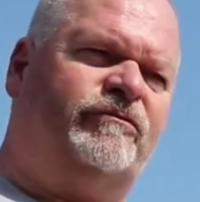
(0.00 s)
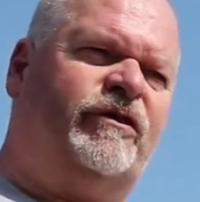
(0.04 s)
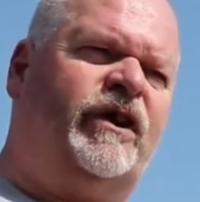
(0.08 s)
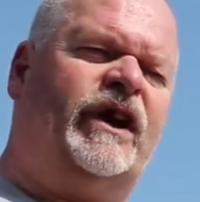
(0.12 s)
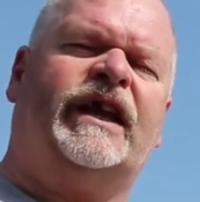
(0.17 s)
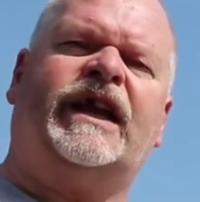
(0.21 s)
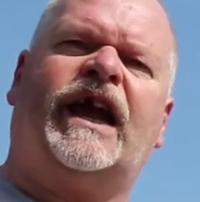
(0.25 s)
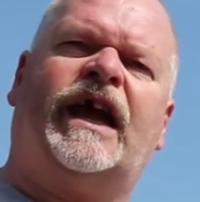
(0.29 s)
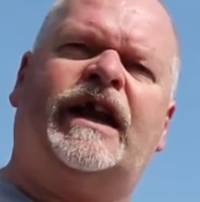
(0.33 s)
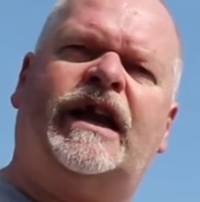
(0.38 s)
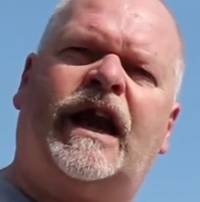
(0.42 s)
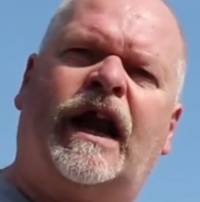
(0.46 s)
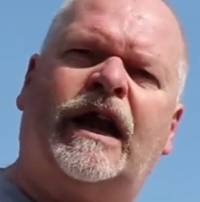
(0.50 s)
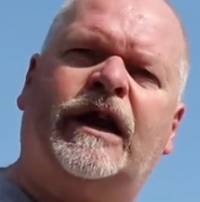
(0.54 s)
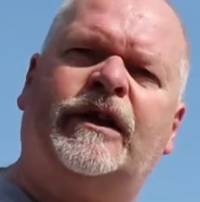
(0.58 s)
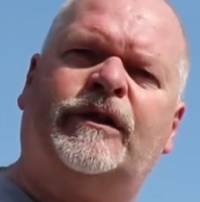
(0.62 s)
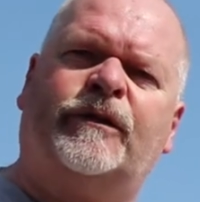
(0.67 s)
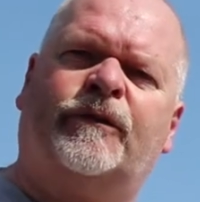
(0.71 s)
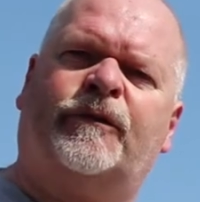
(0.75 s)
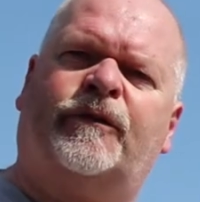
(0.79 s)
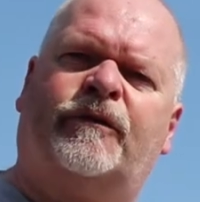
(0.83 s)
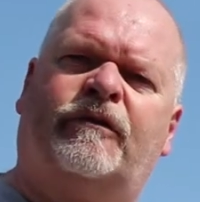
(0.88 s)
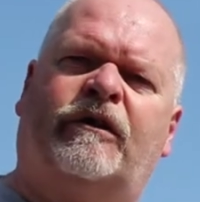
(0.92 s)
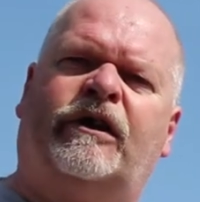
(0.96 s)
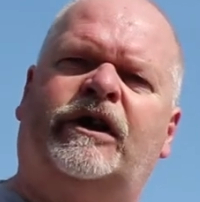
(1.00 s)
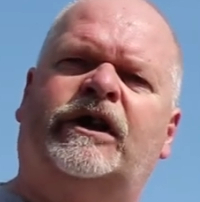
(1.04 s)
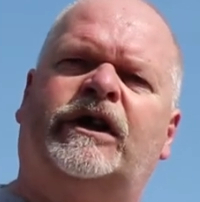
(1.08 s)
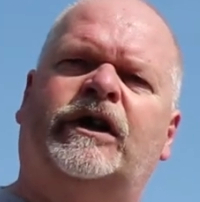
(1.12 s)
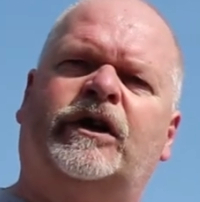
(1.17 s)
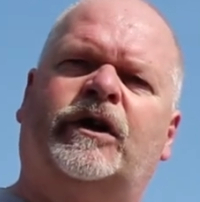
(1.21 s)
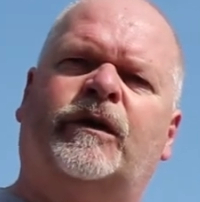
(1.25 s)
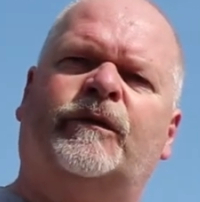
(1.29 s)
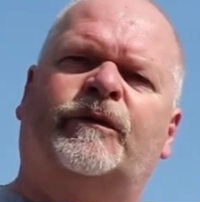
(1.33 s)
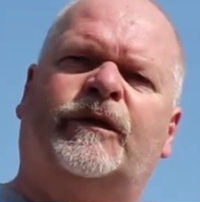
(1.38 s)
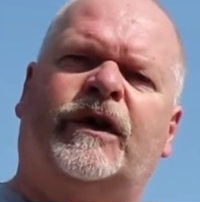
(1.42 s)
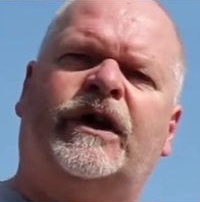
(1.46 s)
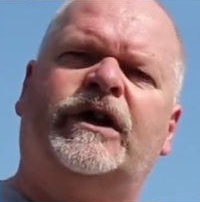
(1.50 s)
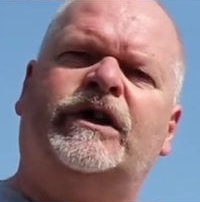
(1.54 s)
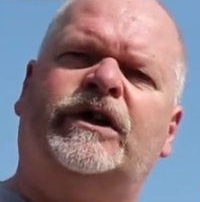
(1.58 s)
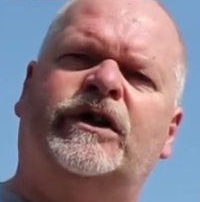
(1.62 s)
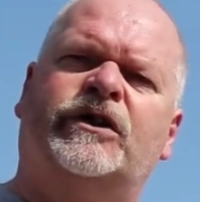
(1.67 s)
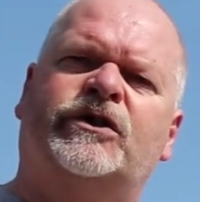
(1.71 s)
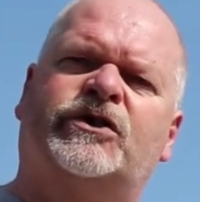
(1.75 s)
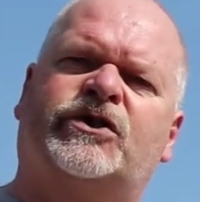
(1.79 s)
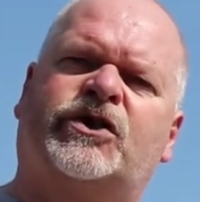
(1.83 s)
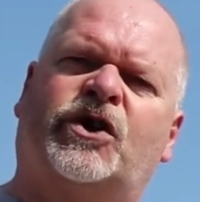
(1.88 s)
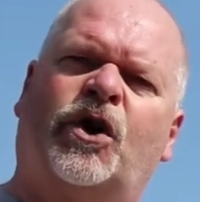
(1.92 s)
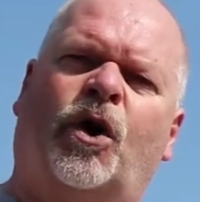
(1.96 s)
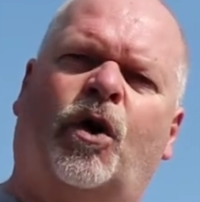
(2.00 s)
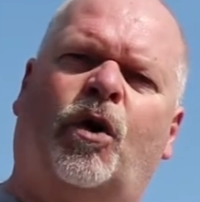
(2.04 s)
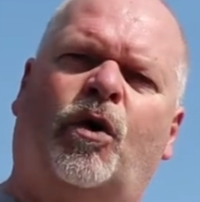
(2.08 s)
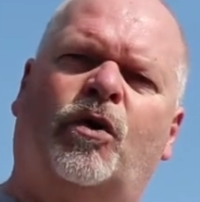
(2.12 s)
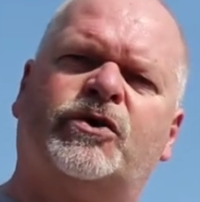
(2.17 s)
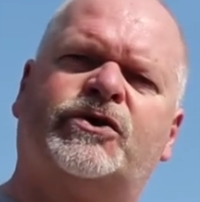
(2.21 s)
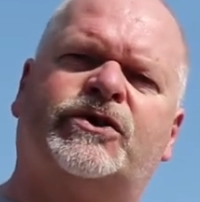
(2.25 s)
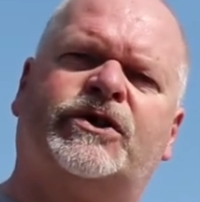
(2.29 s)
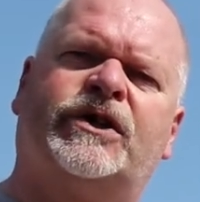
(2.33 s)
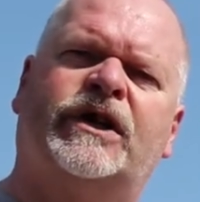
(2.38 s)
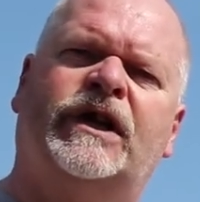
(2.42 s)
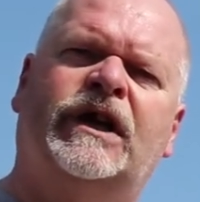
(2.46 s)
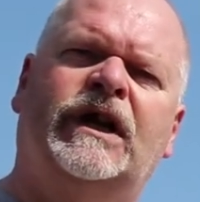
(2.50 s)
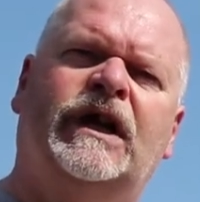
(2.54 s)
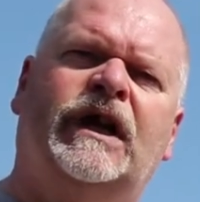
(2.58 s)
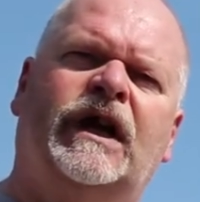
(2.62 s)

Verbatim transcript: really getting anything for any inconvenience caused,